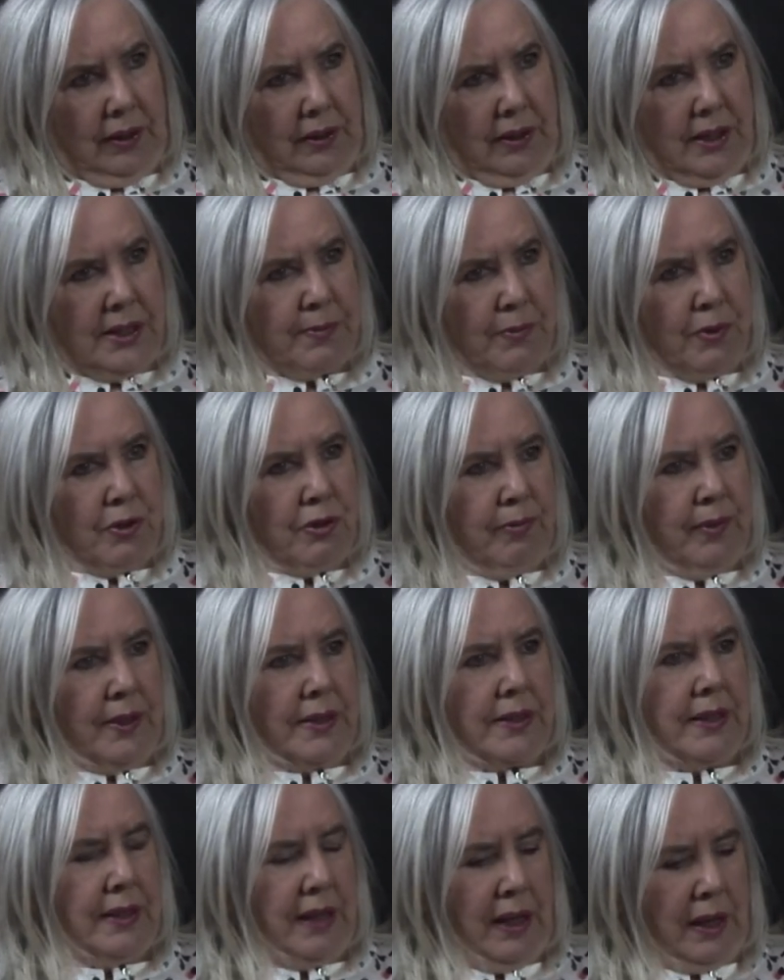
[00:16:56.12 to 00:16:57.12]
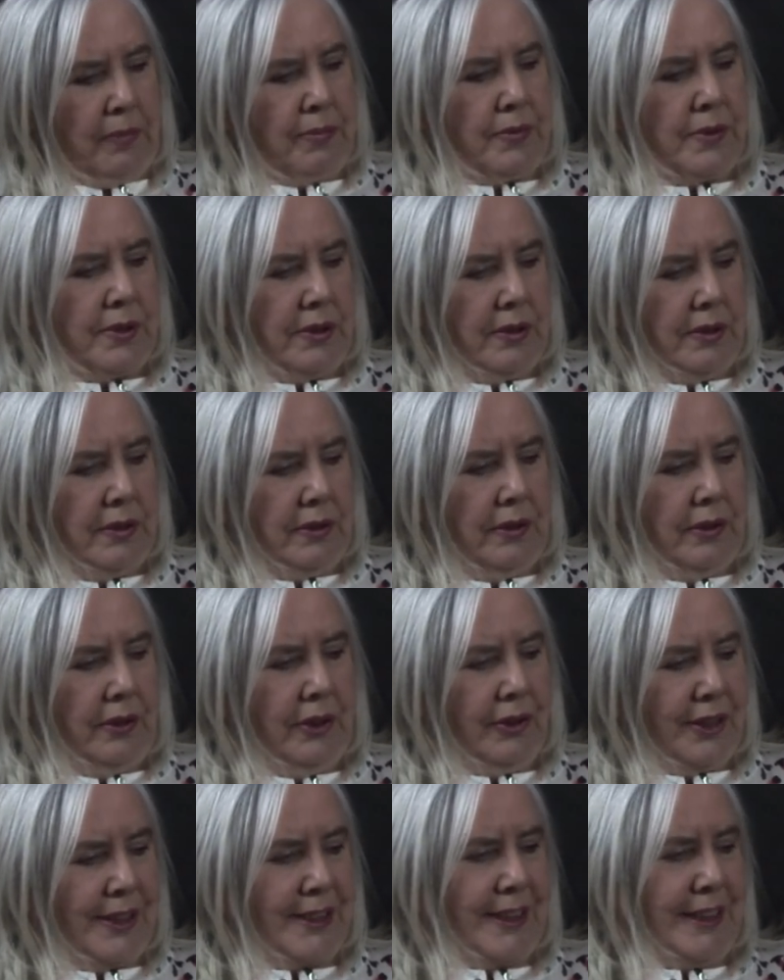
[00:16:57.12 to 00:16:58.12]
this movement helped.
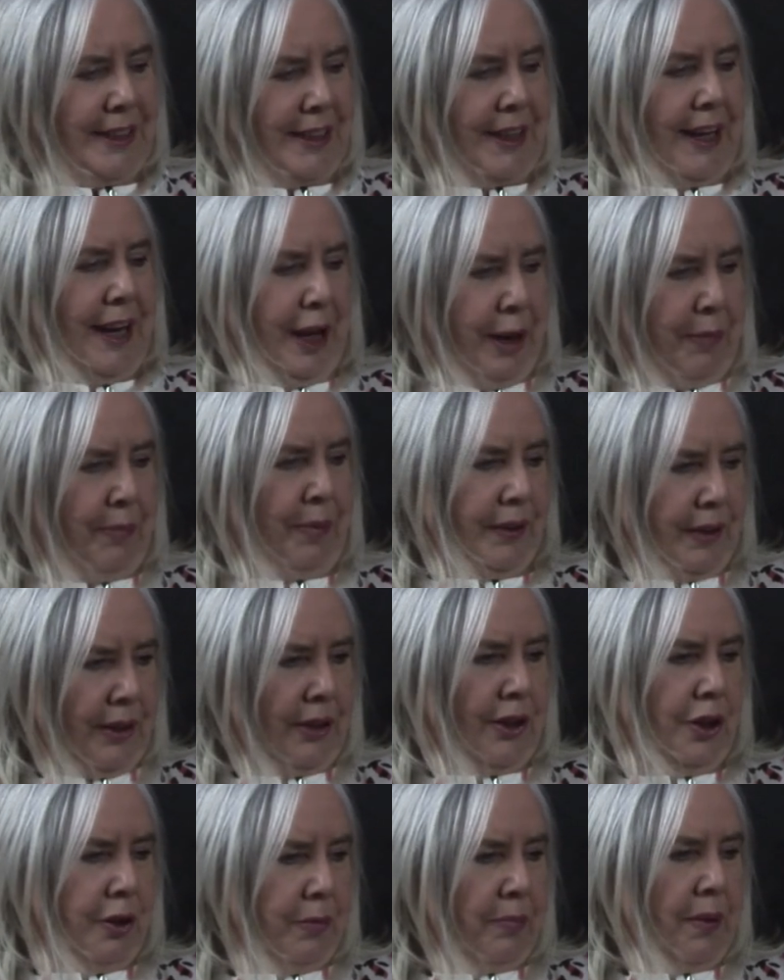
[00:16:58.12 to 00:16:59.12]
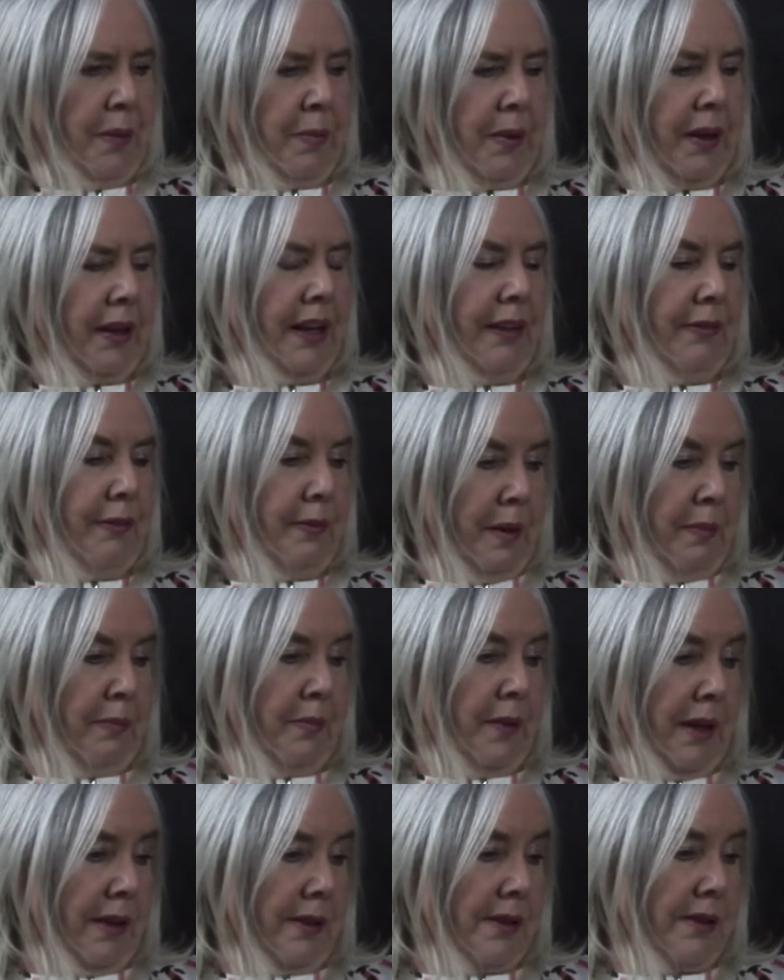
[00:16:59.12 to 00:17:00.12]
You could see it helping the young people and giving them
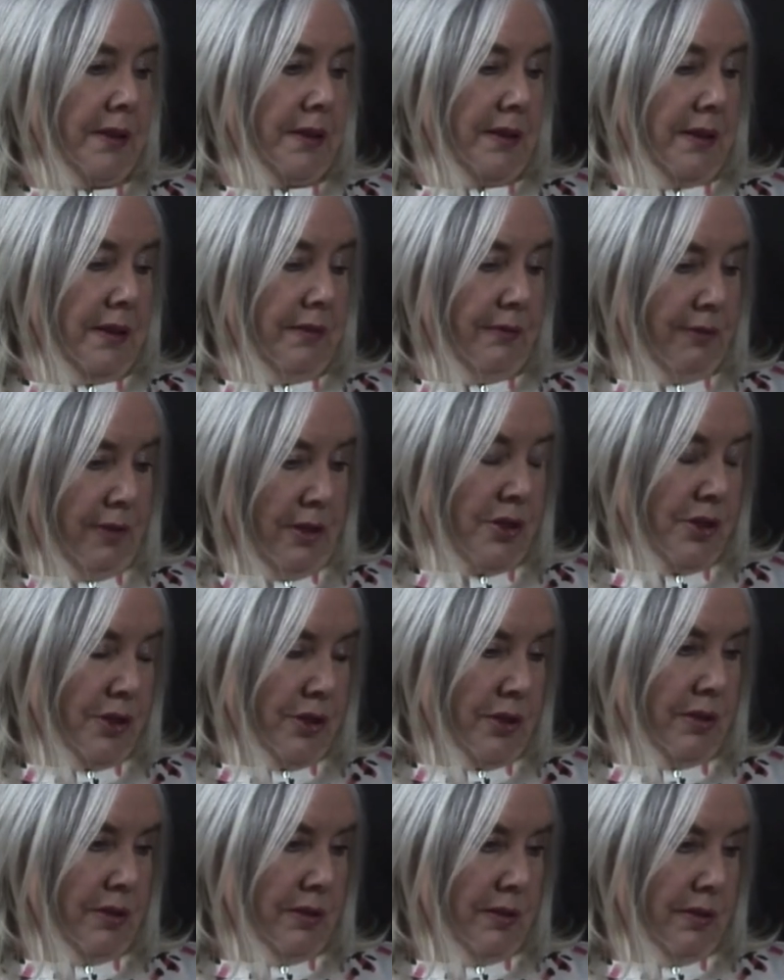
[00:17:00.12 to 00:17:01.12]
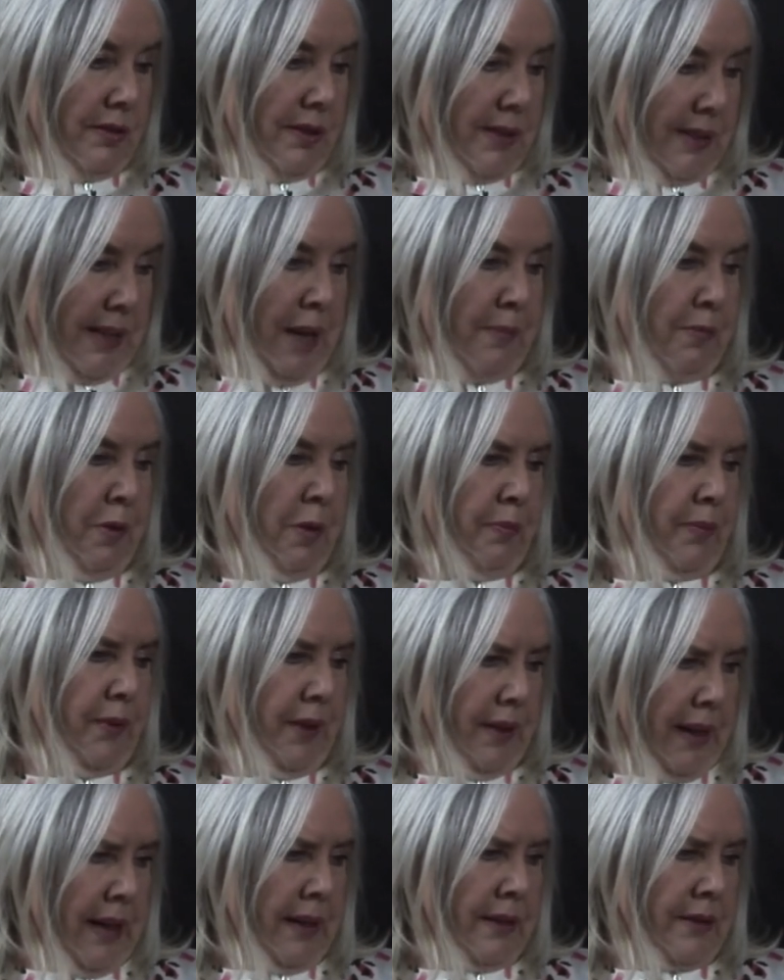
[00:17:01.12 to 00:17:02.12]
that first step up the
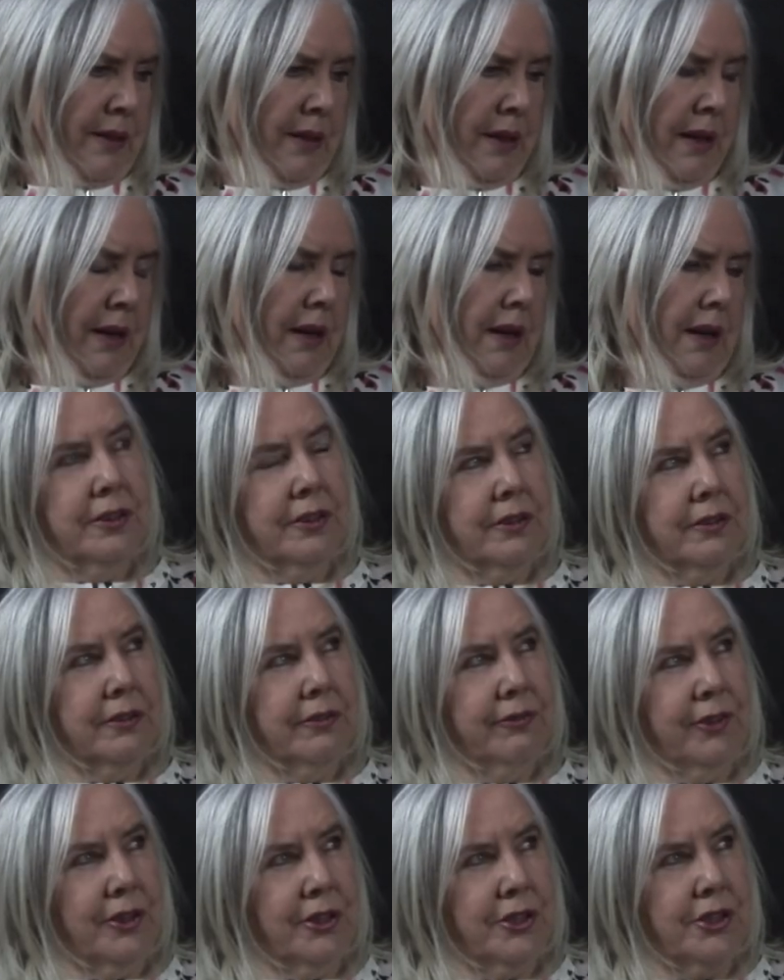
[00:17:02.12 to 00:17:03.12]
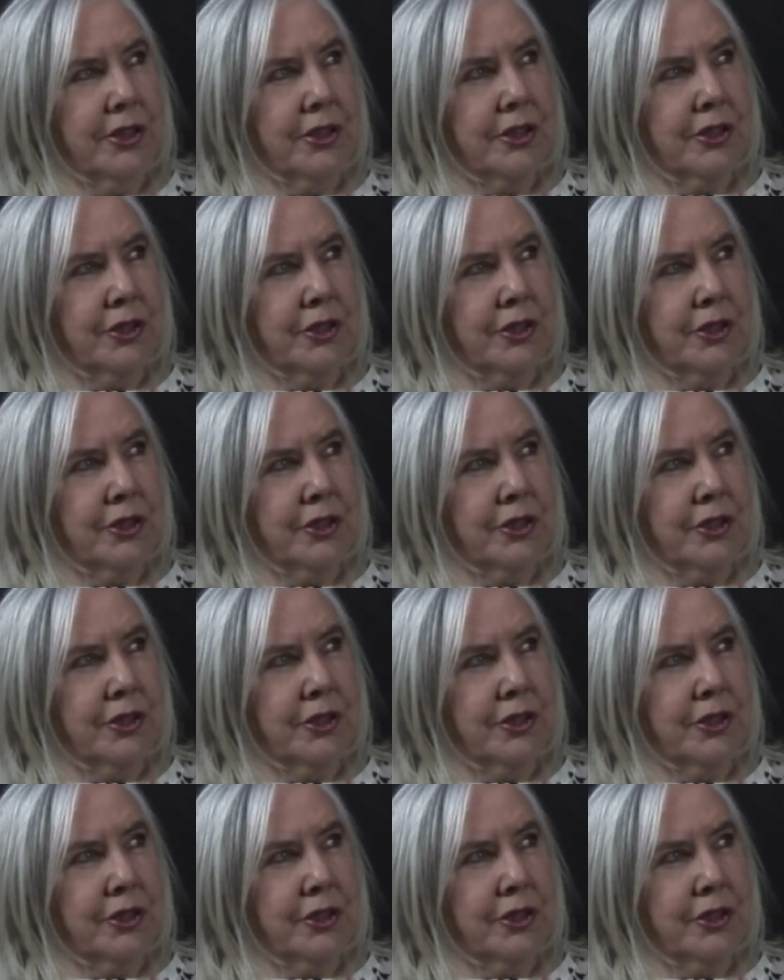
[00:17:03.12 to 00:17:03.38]
ladder. The first